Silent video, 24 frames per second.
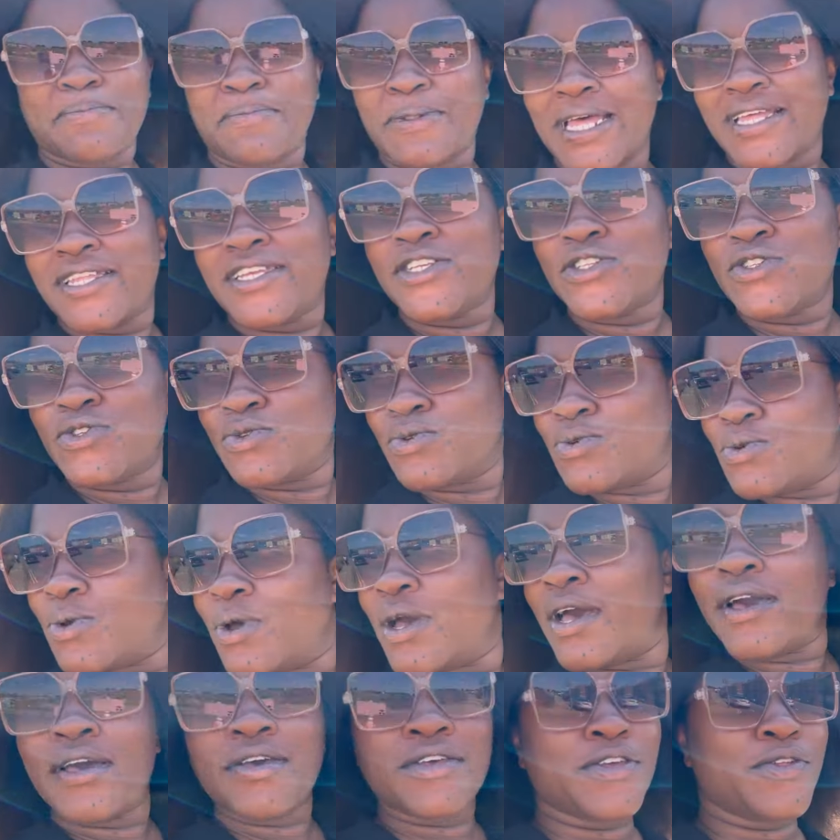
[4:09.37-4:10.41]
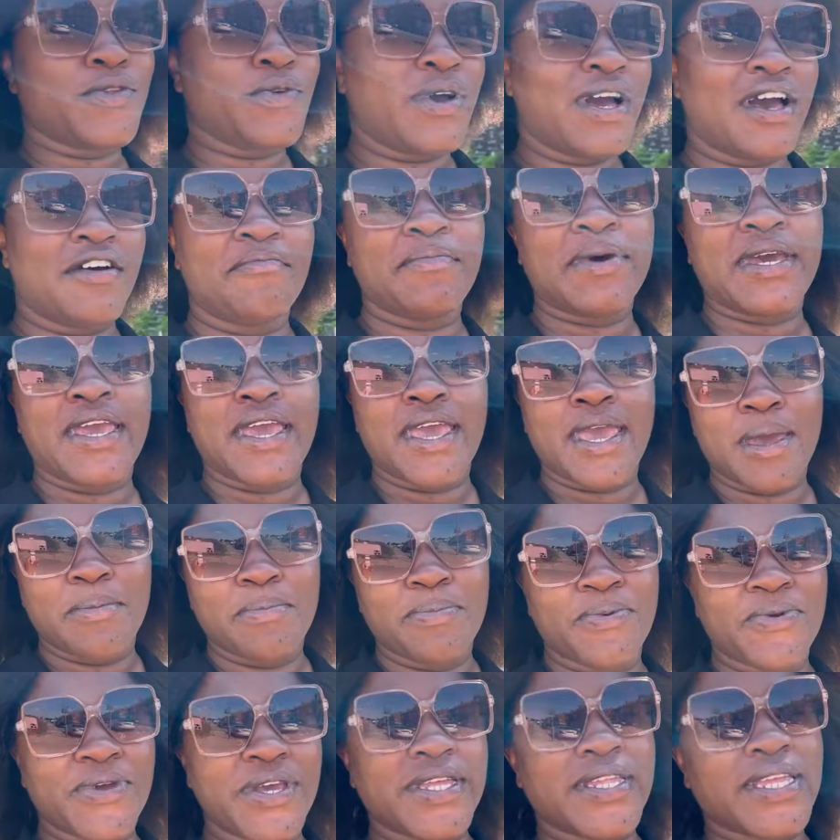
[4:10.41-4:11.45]
planning to, you know, have my hair
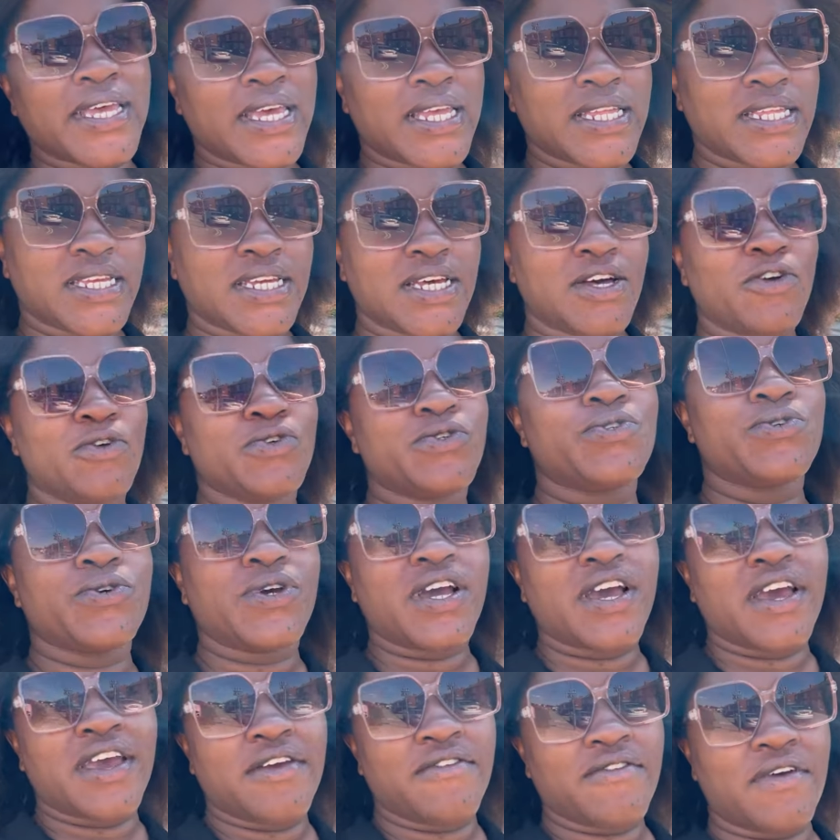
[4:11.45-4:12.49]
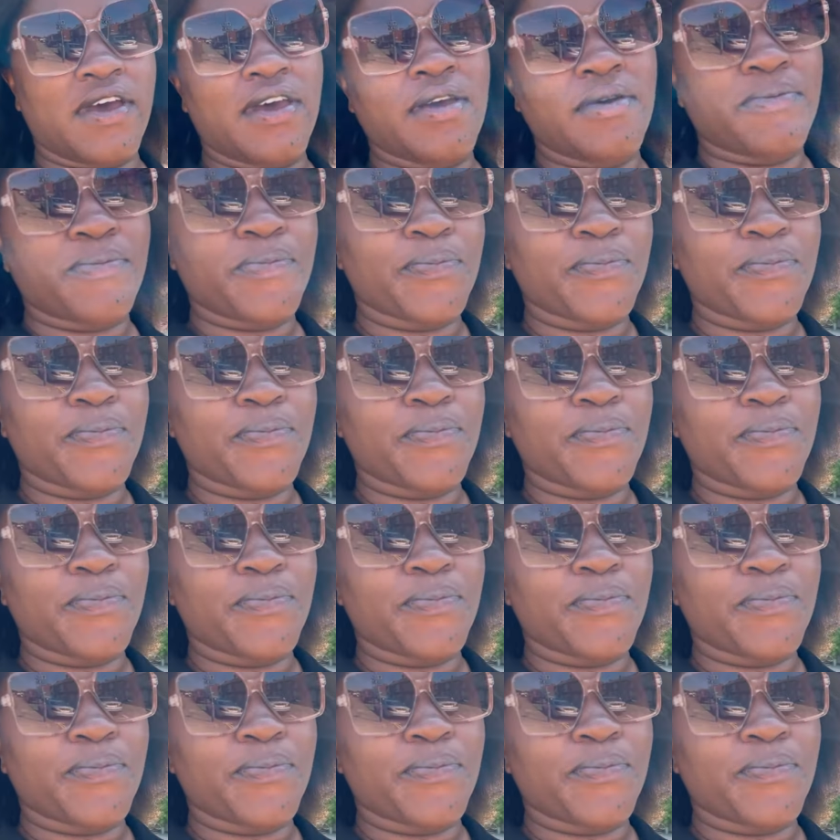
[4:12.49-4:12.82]
braided, also Kyra.